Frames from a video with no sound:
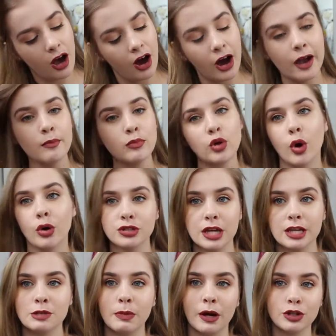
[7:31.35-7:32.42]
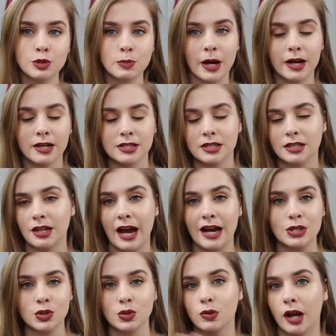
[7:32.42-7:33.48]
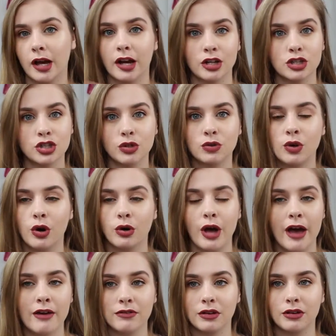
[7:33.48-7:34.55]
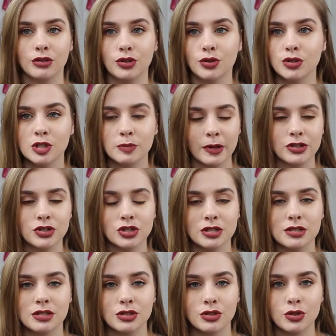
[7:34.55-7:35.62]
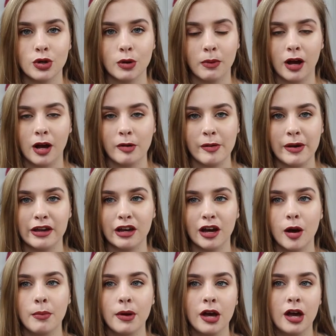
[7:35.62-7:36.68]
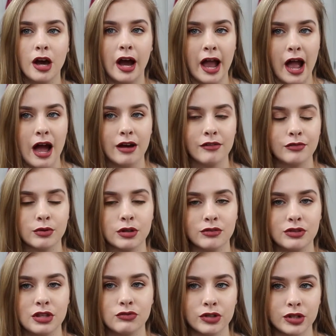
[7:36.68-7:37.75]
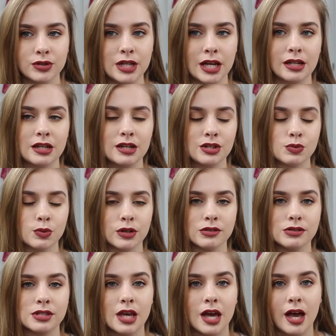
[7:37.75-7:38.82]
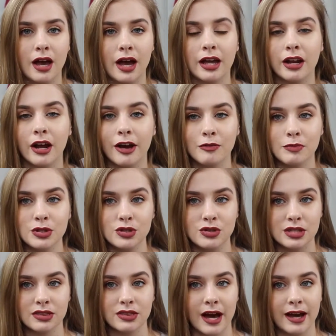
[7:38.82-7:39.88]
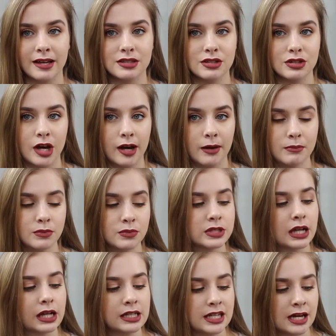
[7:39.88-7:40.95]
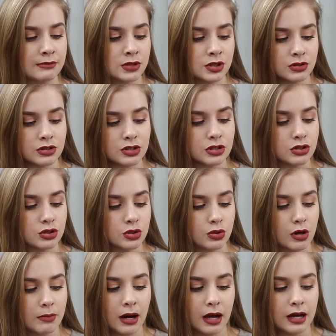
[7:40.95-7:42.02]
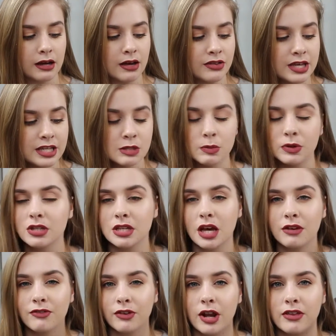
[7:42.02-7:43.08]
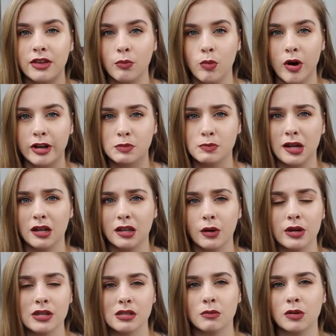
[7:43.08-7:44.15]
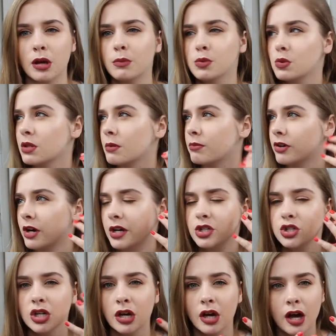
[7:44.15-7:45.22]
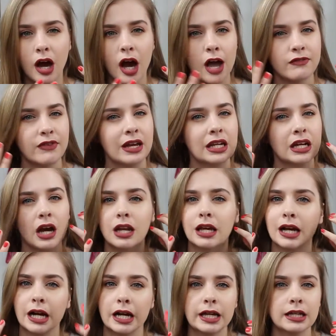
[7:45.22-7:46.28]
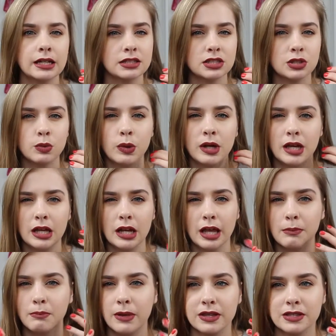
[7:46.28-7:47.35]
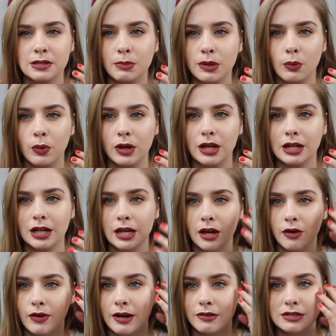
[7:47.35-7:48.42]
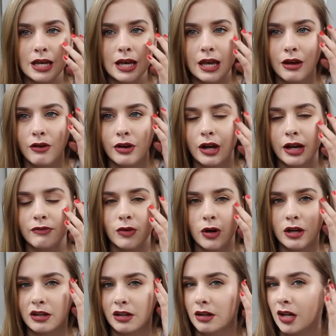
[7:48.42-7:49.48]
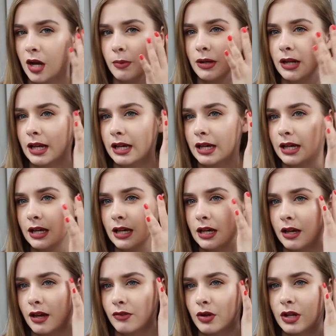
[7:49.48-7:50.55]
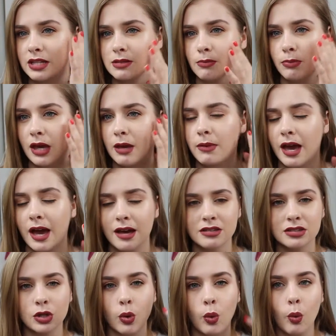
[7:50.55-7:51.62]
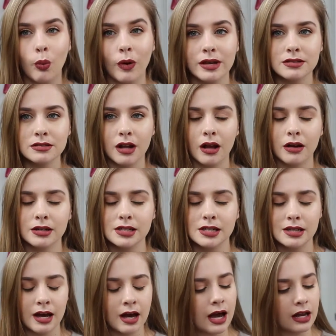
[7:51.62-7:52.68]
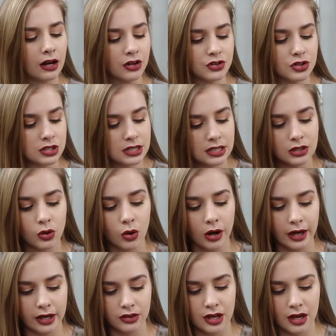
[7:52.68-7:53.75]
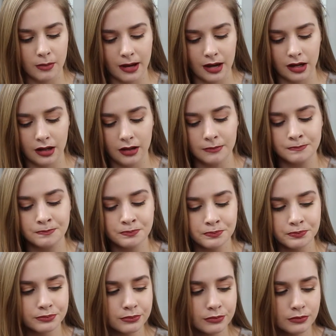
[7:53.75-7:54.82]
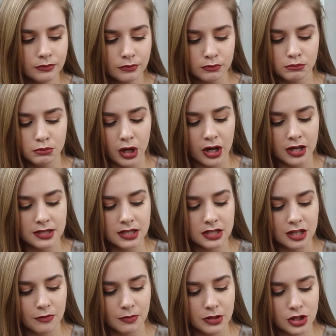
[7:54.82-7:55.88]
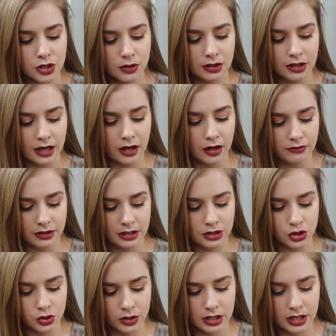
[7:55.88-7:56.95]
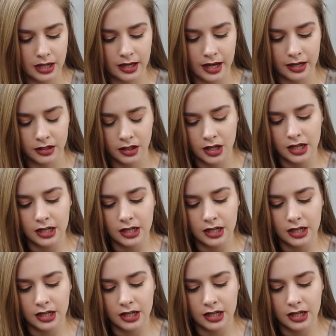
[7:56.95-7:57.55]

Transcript: I am not a sponge person at all, like I do not ever use sponges to apply my makeup. I have one of the Real Techniques ones and I've been using that um, slightly dampened to apply this because I feel like it works better that way. Sometimes with a brush I find it kind of cling to it, like bits a bit weirdly around here. I've got a couple of like, got like some baby hairs and it always clung to that and I just did not like that about it but since I've been doing that I've really enjoyed it again.